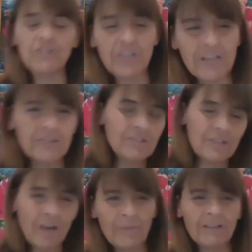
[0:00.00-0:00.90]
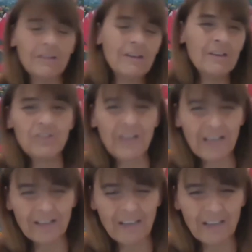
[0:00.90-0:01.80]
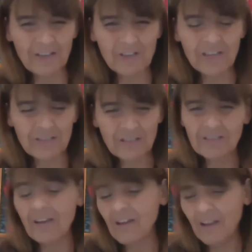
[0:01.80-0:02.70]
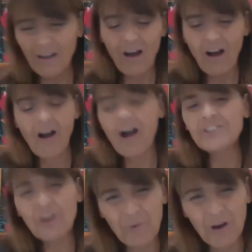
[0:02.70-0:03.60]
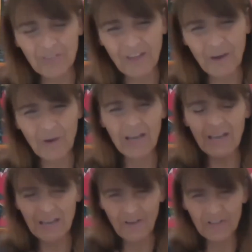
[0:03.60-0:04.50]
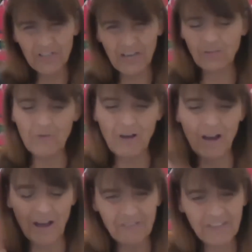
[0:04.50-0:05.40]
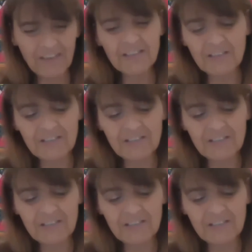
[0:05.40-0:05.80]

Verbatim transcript: Jesus, come in, channeling Jesus. I don't work that way. If I channel, I, I think it's a